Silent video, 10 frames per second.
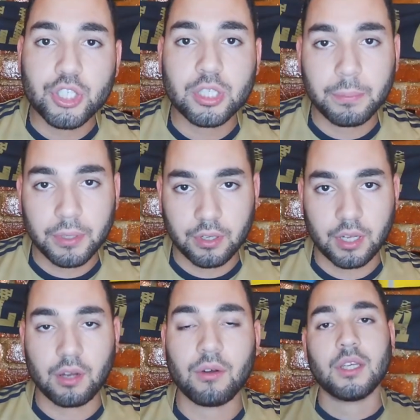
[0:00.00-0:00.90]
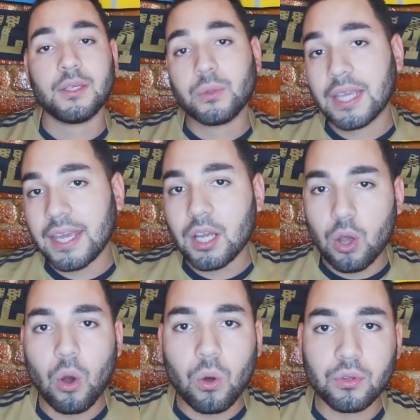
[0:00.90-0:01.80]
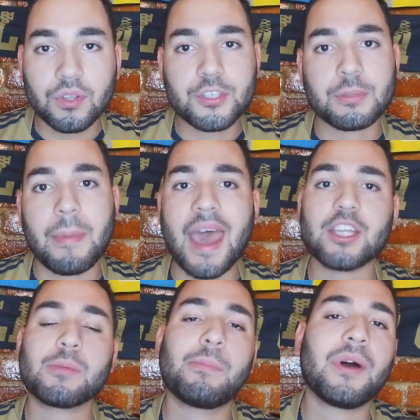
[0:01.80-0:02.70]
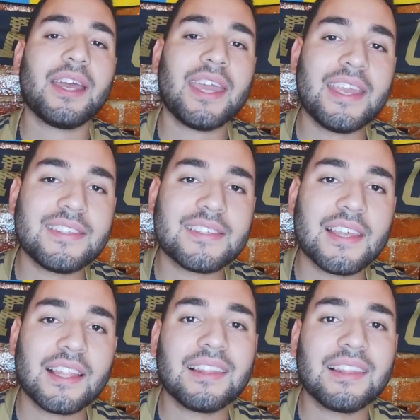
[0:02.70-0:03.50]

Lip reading: Schibilko. He would get a goal in this match, but his